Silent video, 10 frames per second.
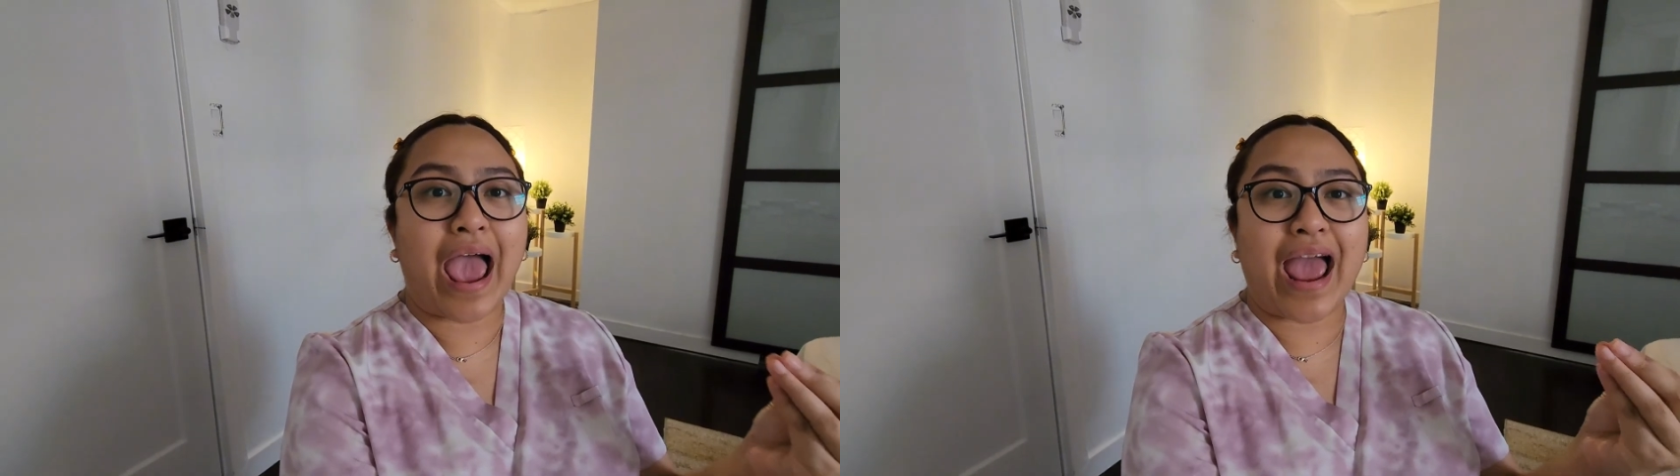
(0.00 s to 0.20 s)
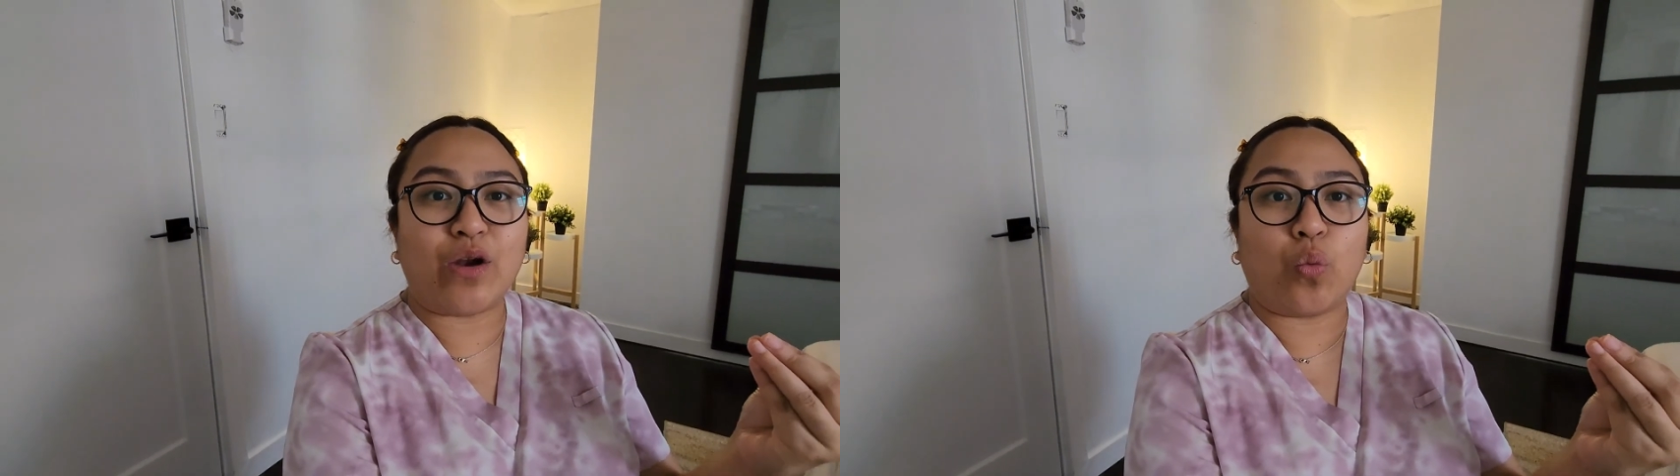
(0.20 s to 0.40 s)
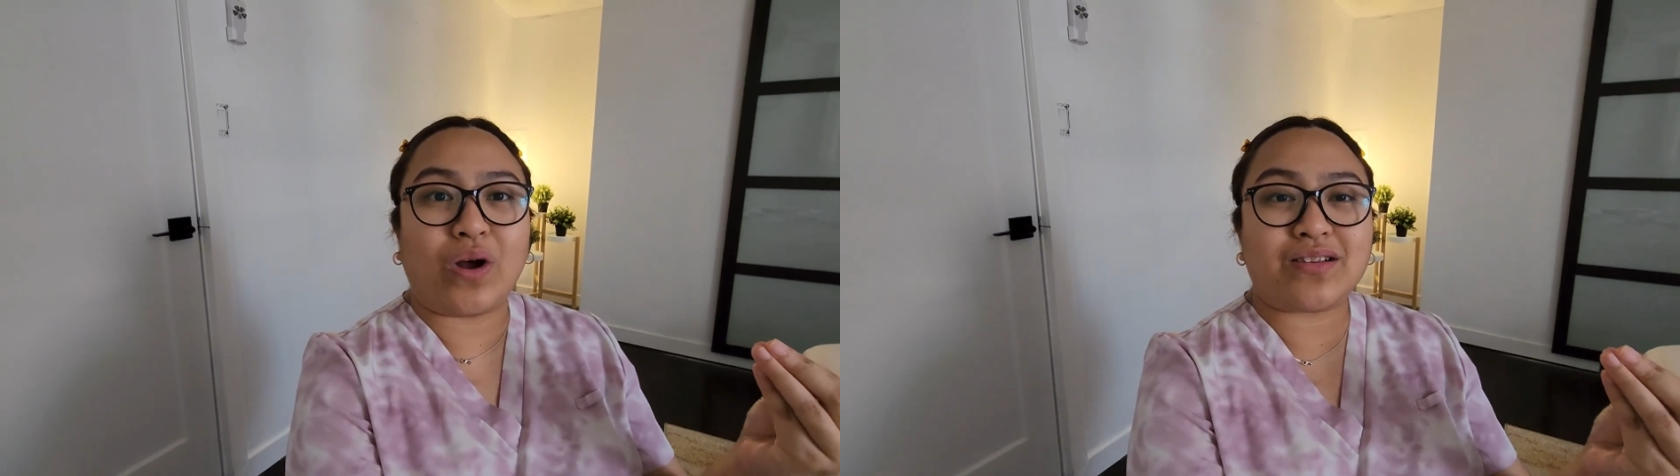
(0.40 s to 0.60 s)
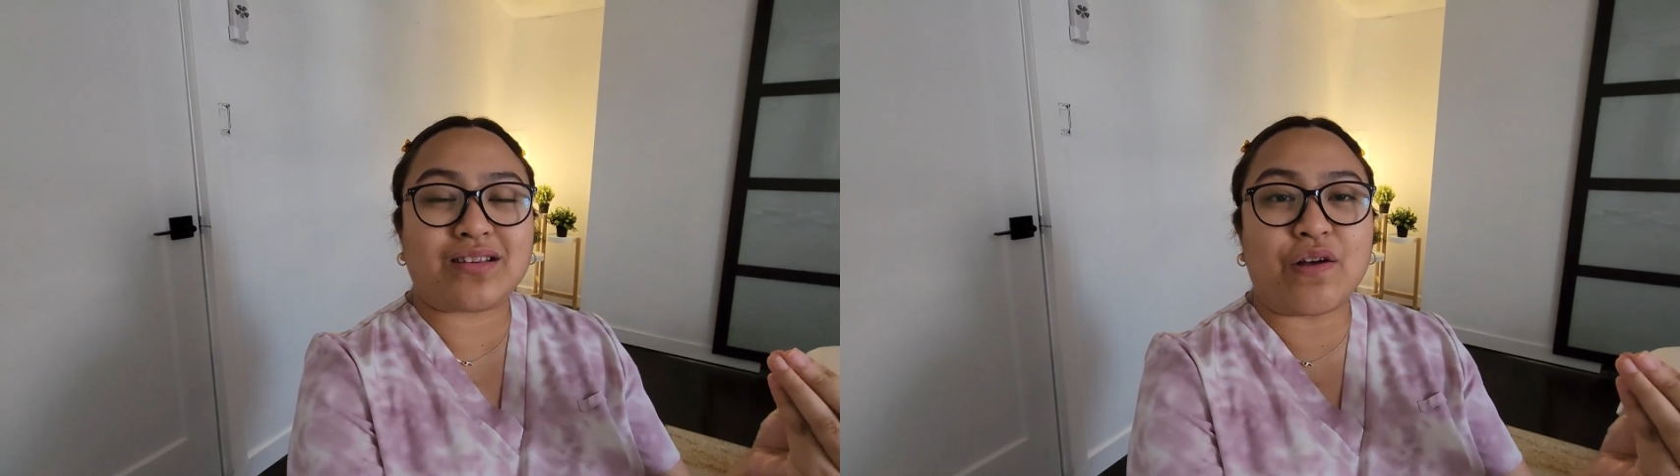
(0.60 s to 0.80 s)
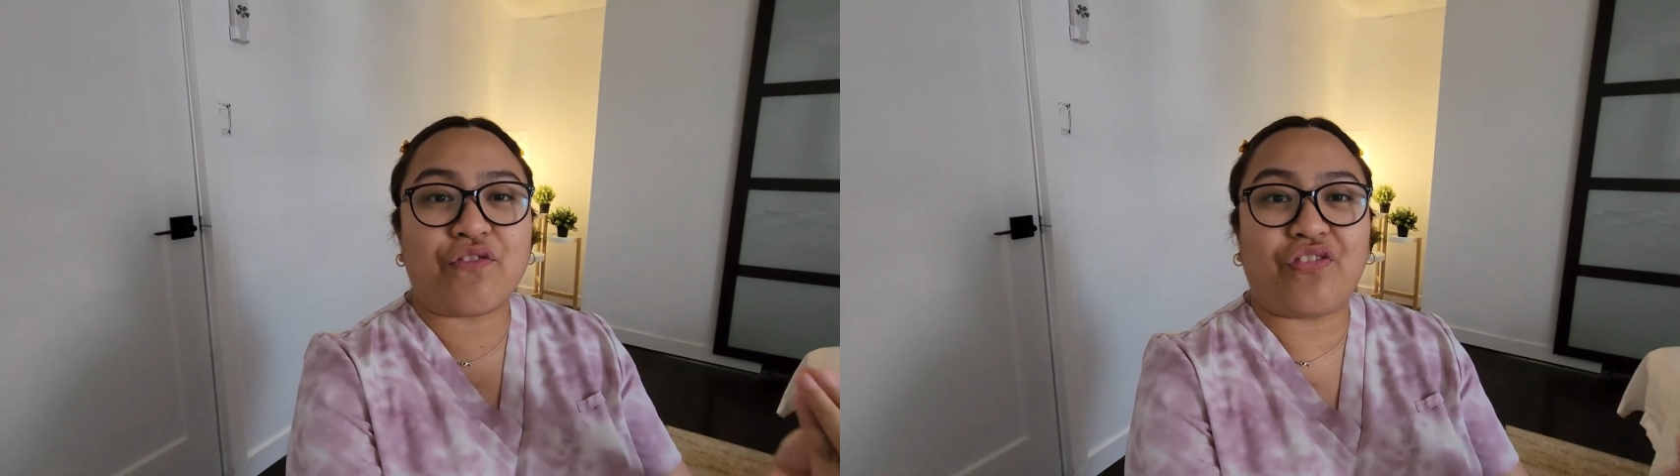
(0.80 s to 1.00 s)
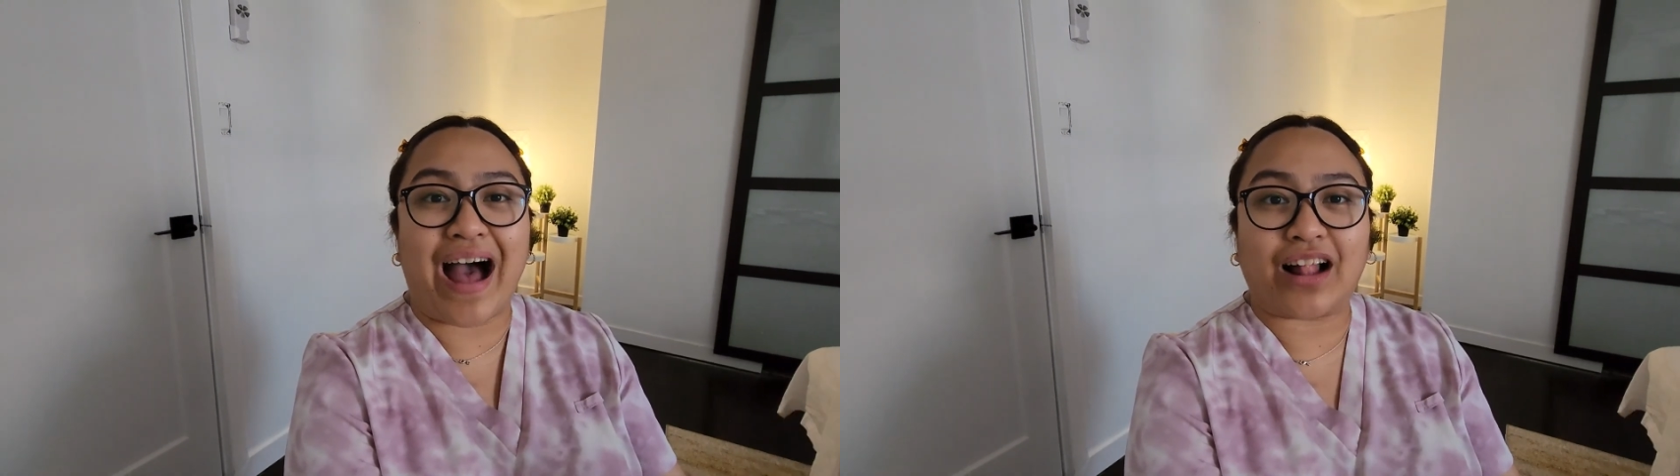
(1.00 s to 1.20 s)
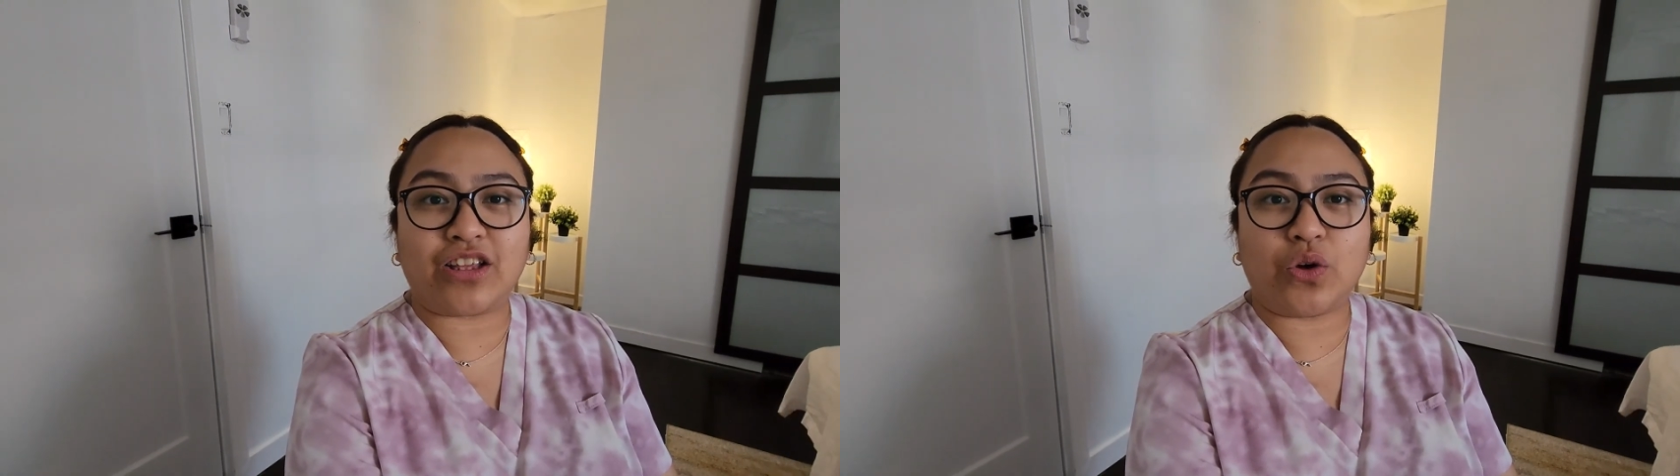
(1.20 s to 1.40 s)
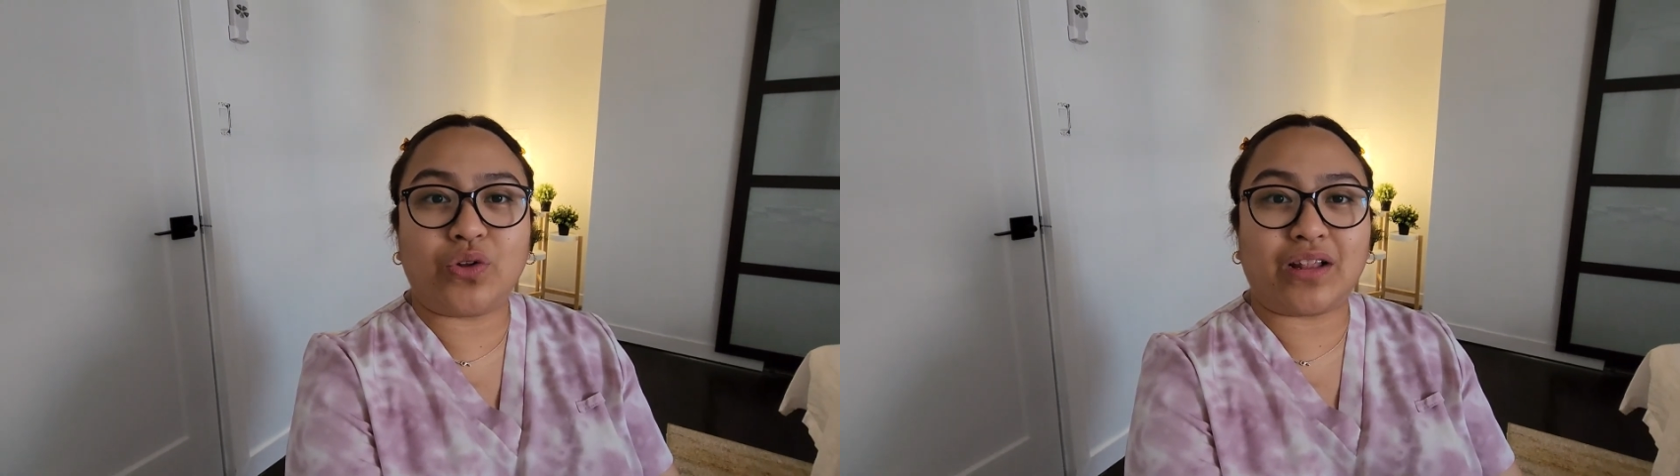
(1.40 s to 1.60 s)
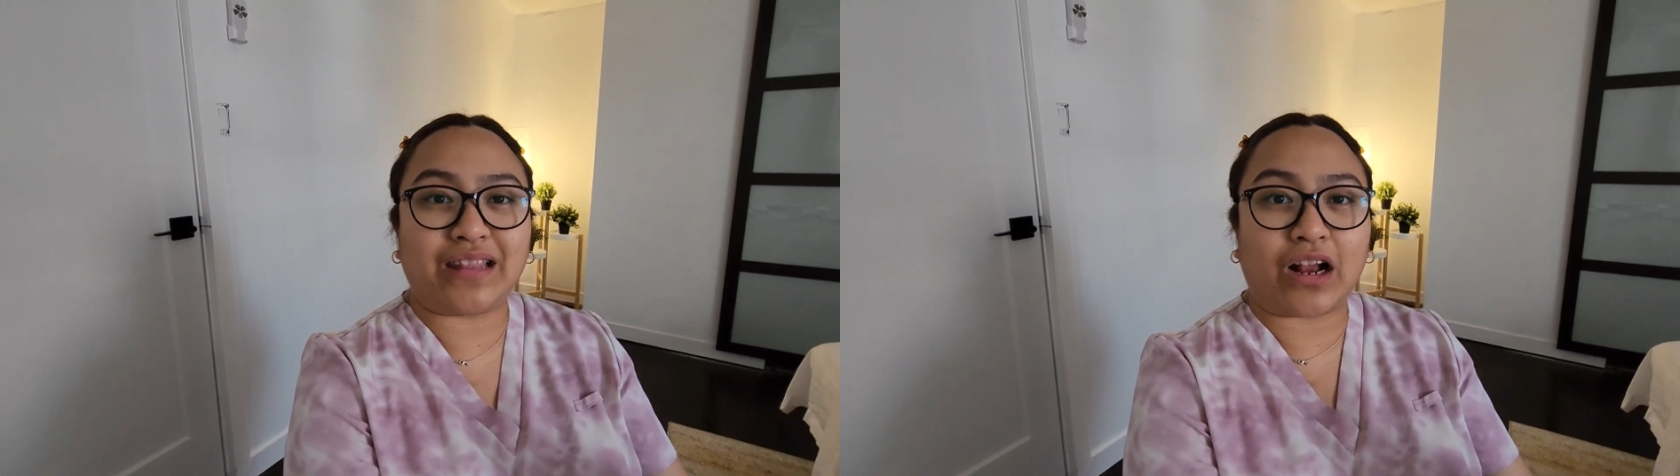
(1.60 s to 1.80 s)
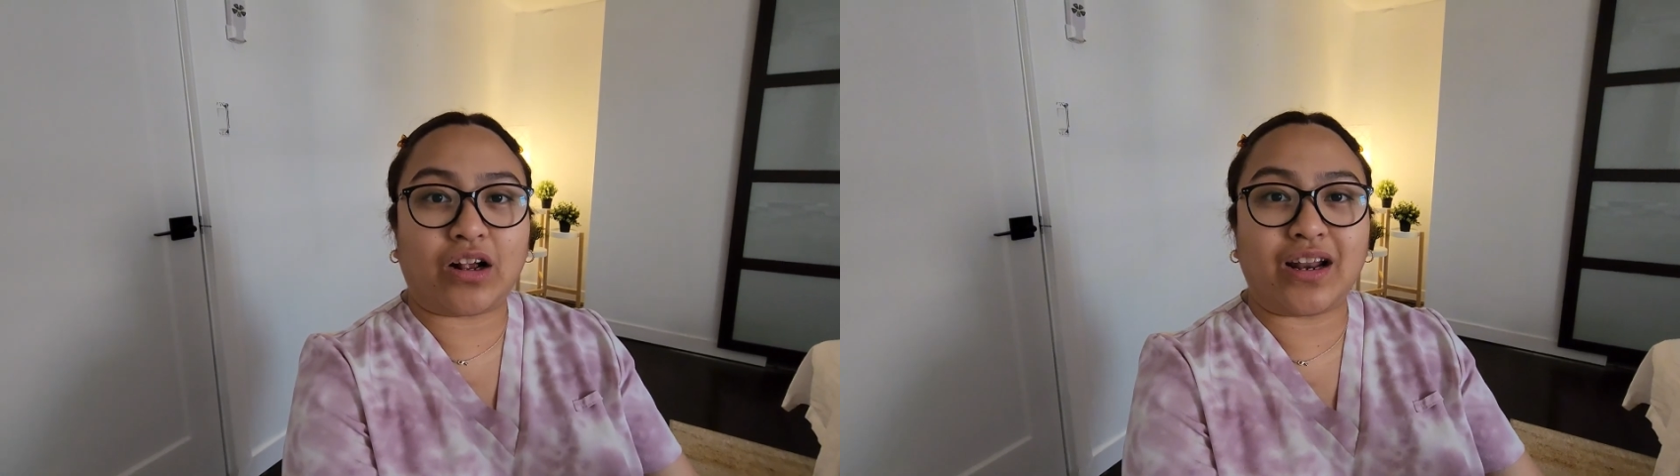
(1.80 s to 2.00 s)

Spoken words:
and what's the value that they're